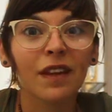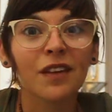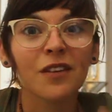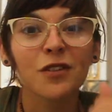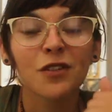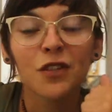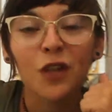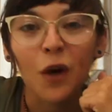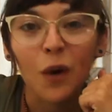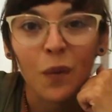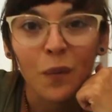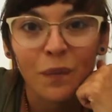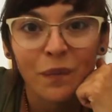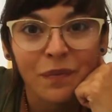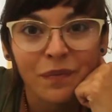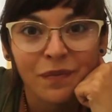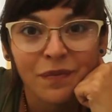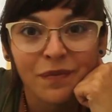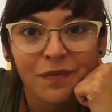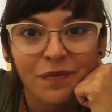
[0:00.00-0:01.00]
So
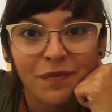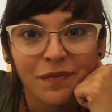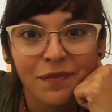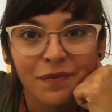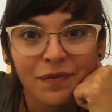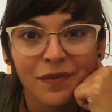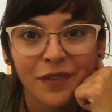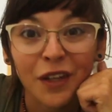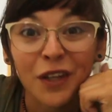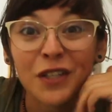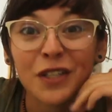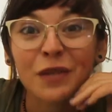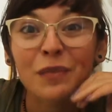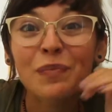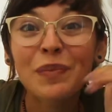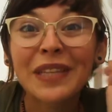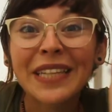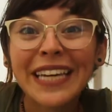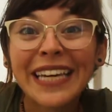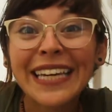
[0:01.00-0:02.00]
there's a
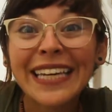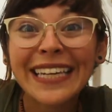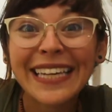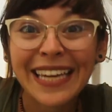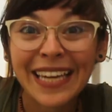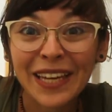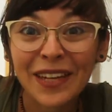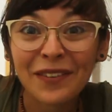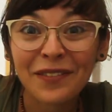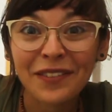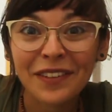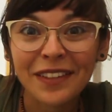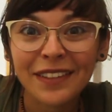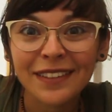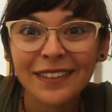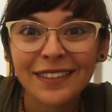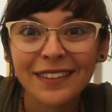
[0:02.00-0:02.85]
blank canvas